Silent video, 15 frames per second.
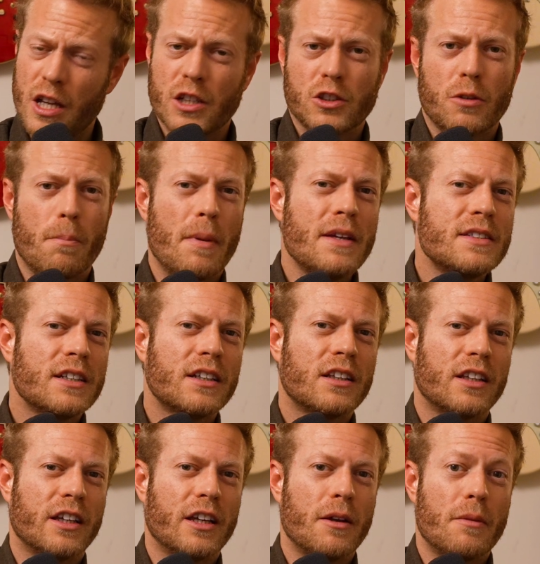So
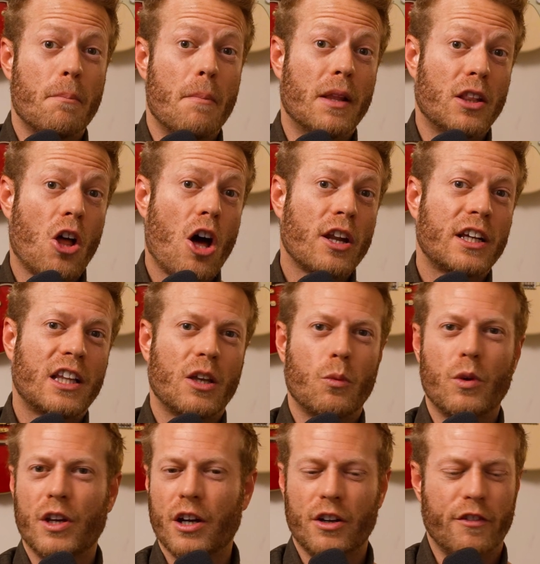basically, melodically,
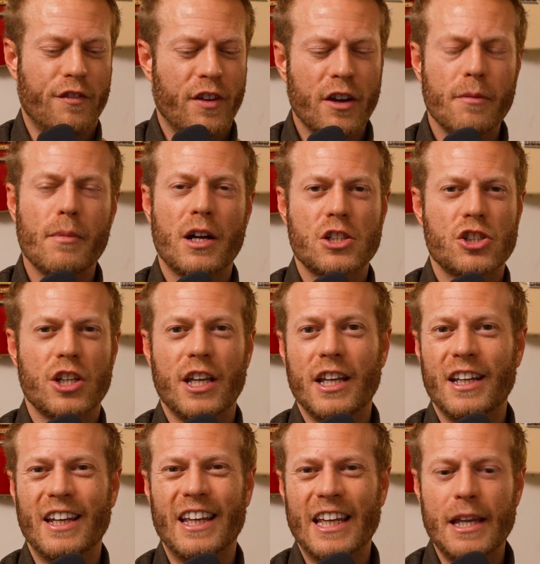we are very much
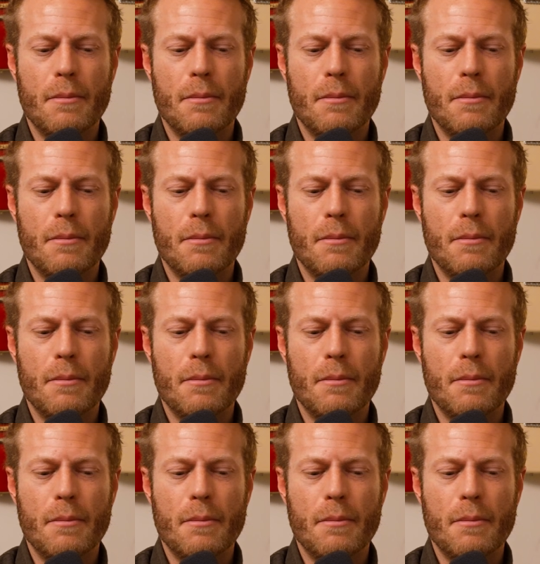in E